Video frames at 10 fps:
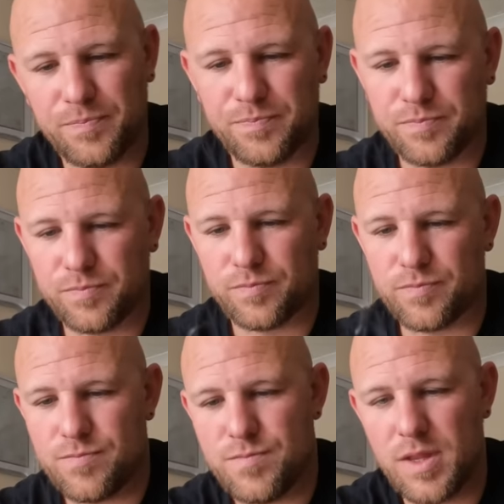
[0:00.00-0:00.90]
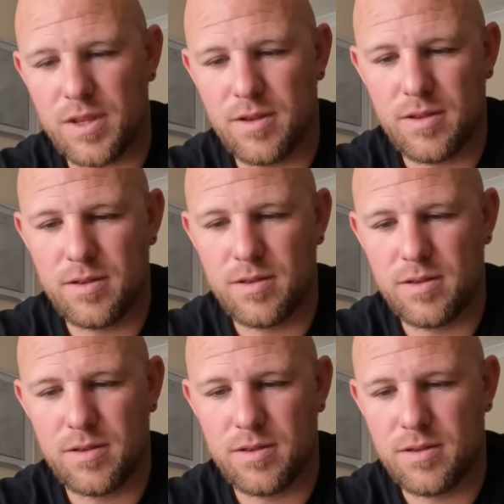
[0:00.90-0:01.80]

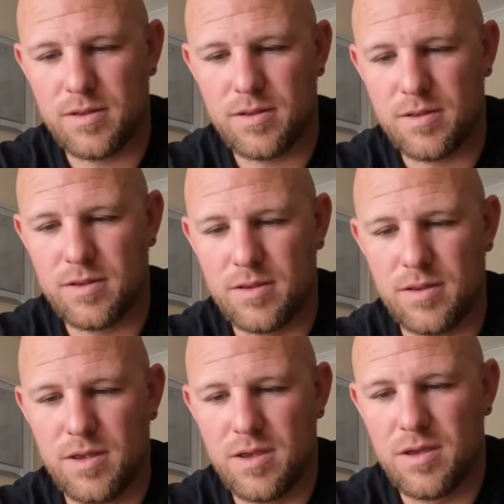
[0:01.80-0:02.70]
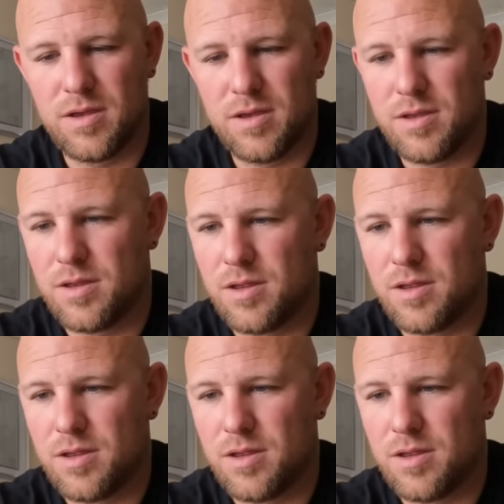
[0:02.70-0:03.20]
No one is speaking in this clip.